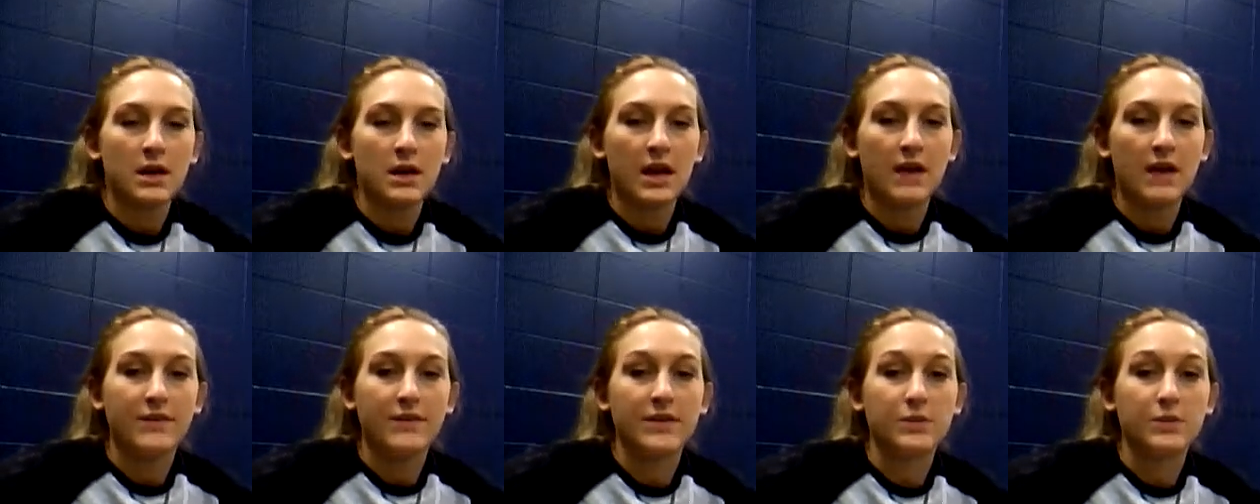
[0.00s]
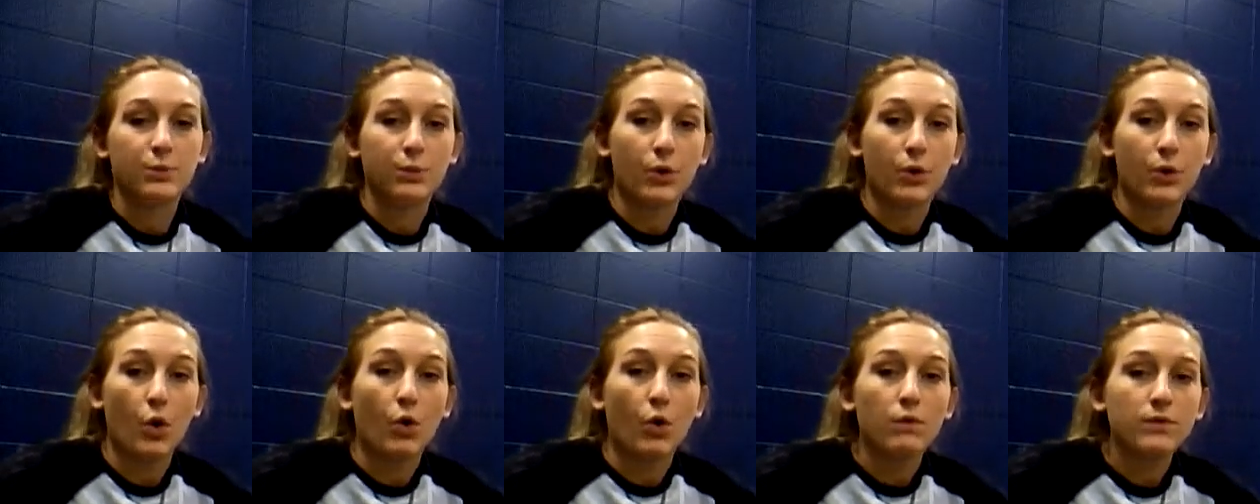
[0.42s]
If it's
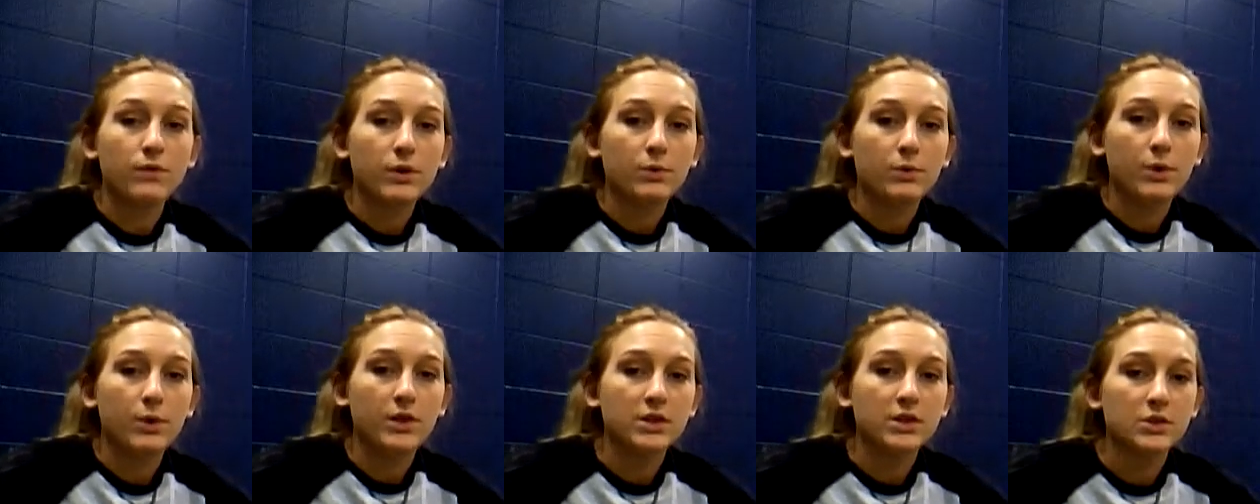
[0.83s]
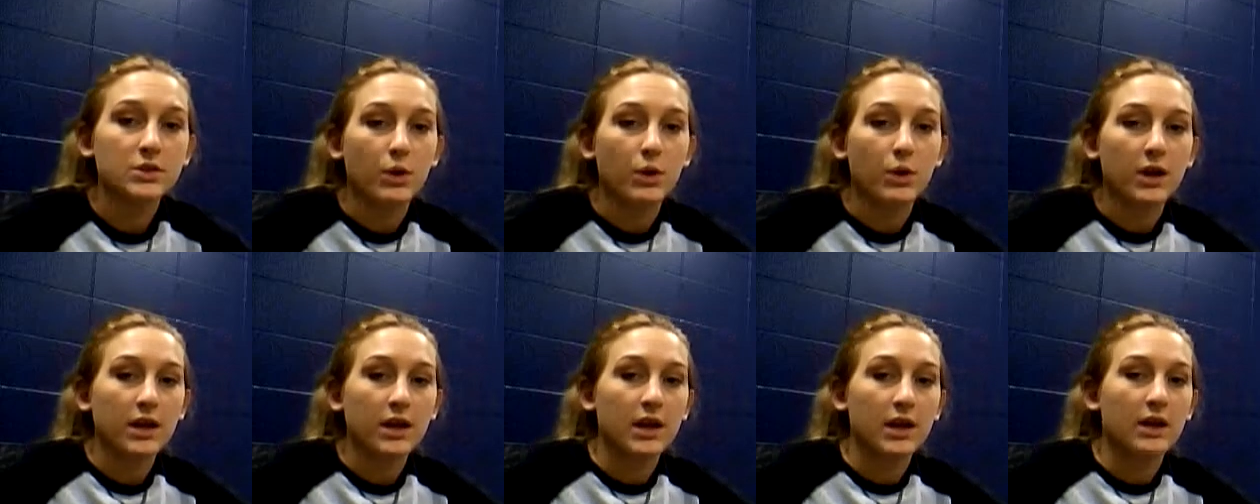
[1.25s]
over
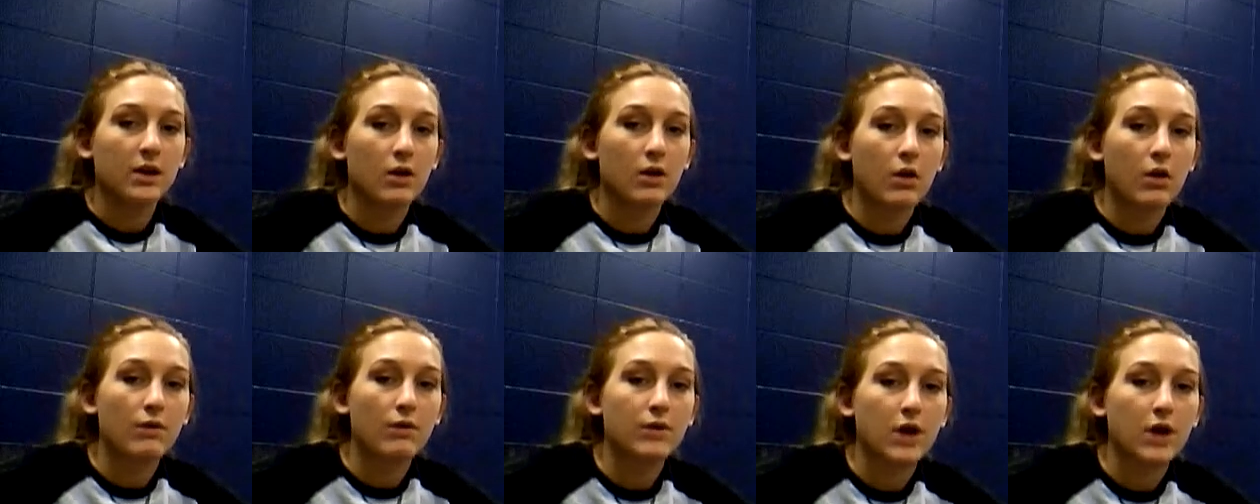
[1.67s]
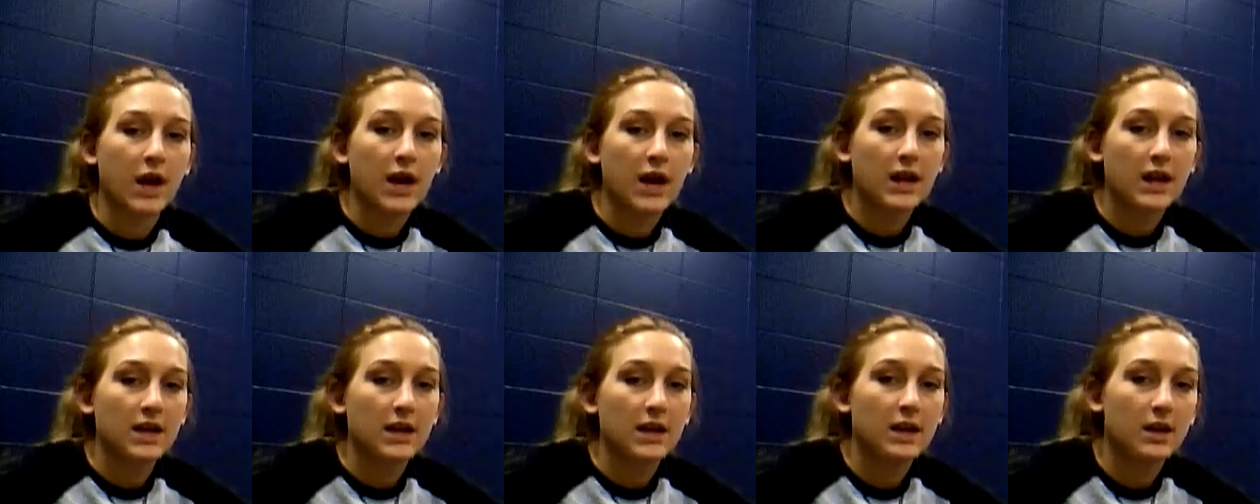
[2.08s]

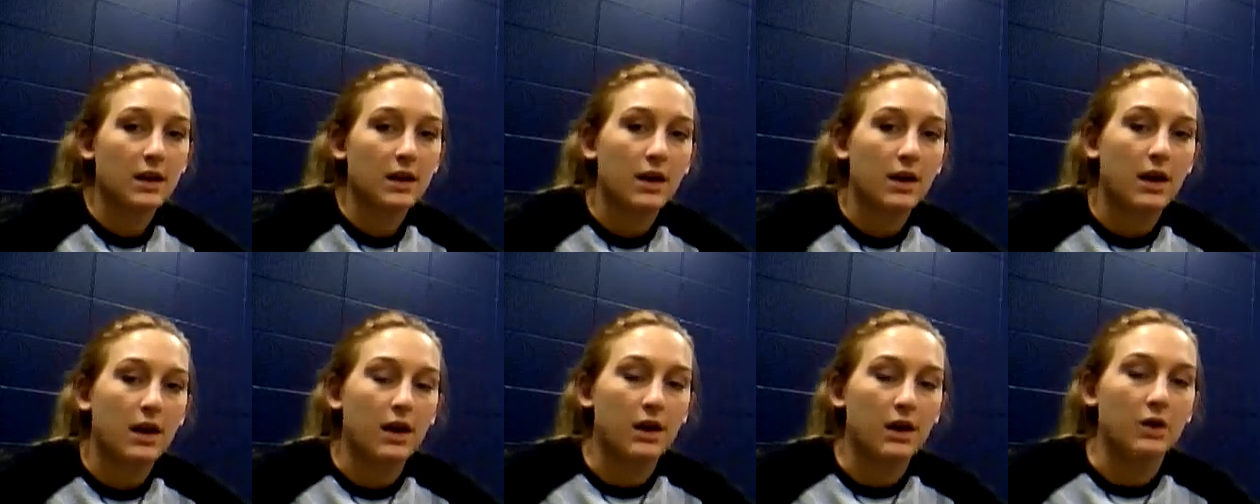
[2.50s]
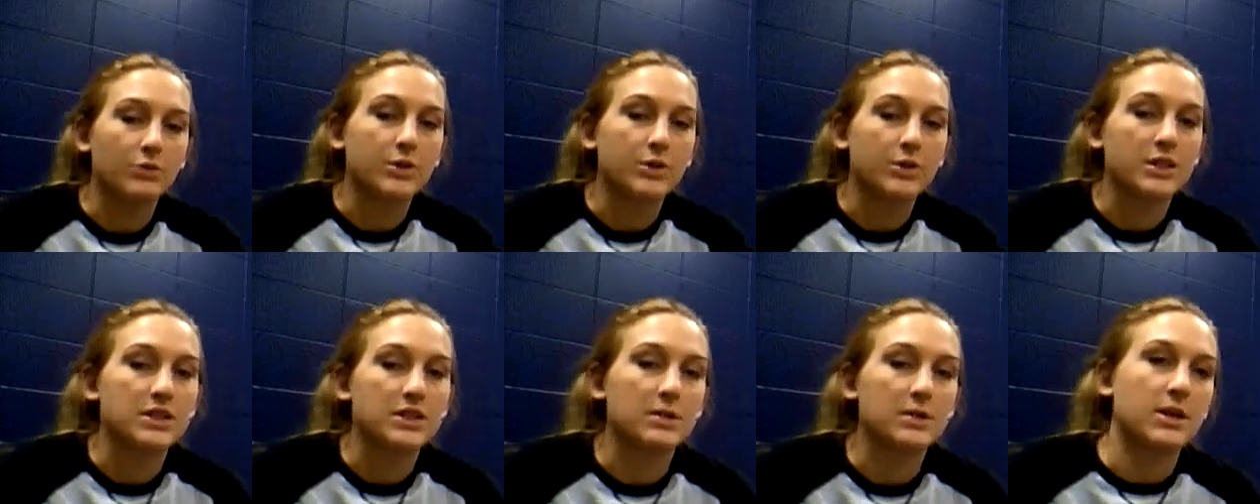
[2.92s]
120/80,
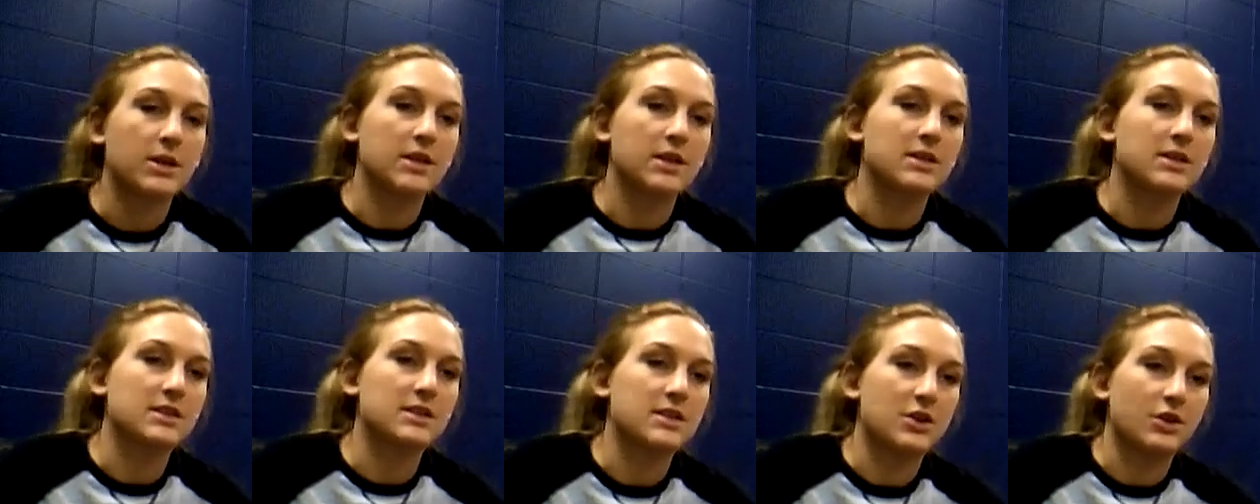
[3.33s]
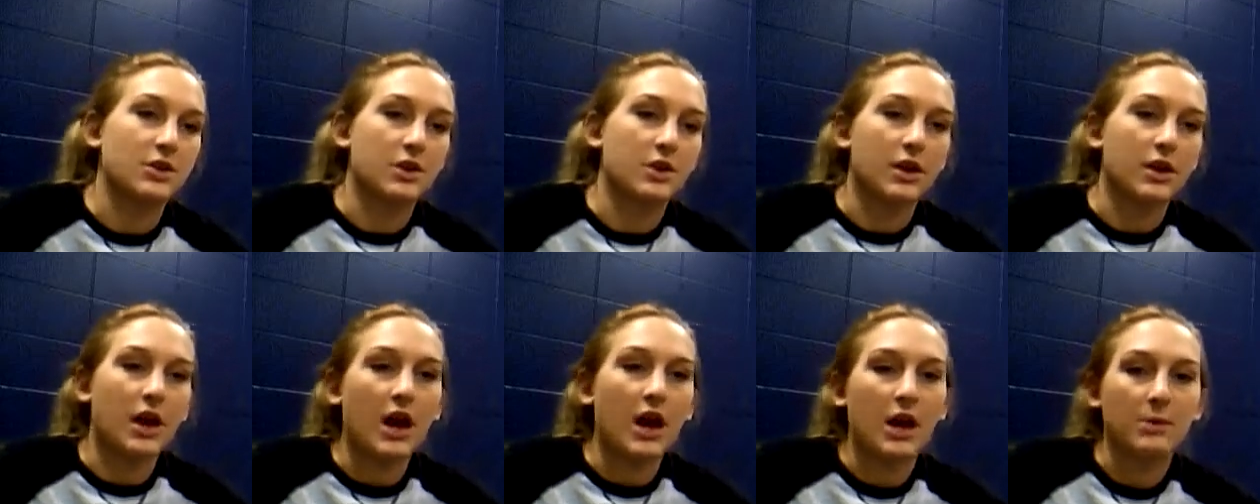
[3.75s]
that's going to be
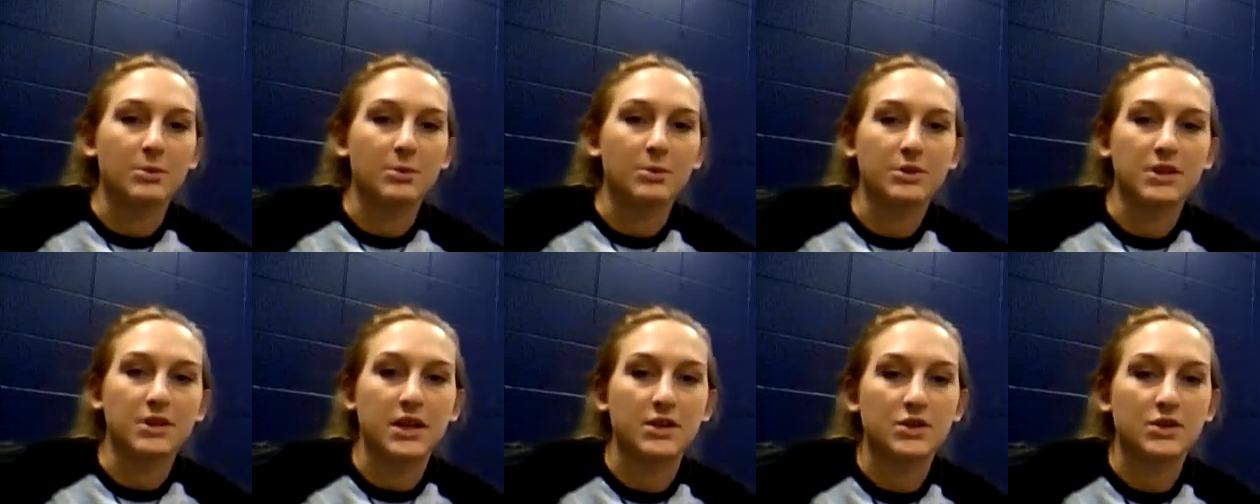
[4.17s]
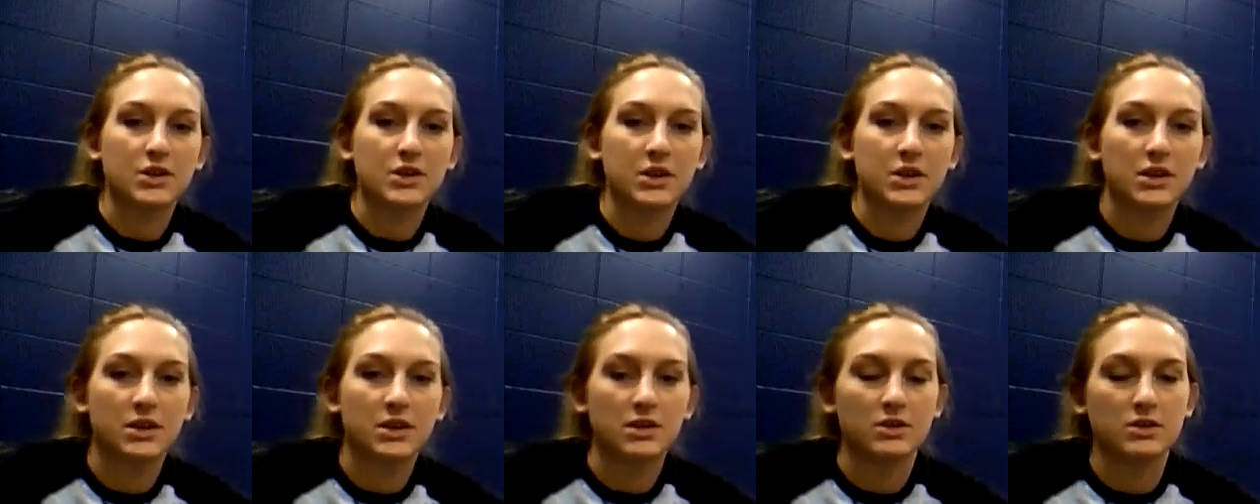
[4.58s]
considered
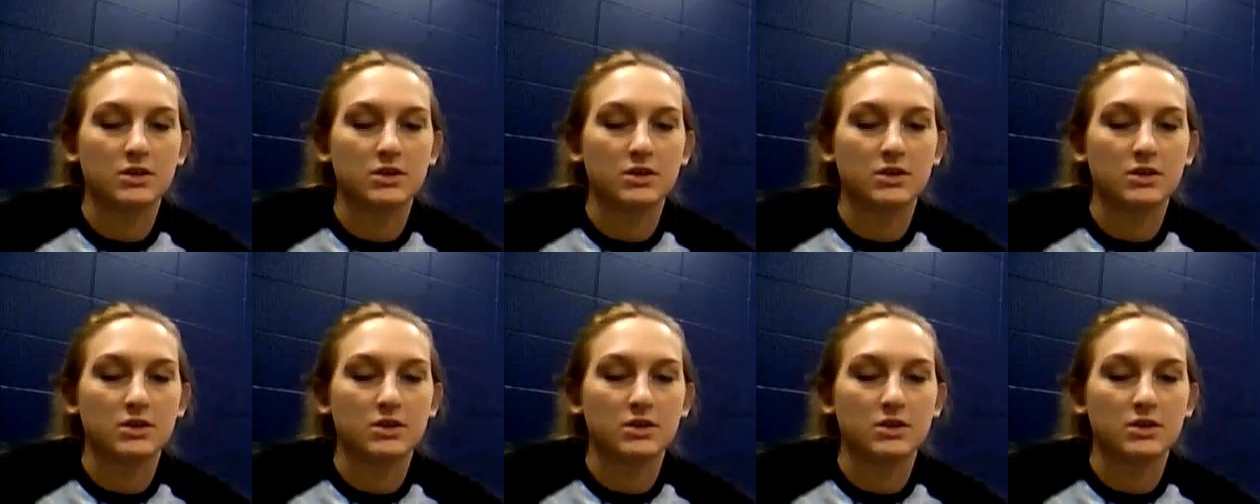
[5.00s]
hypertension.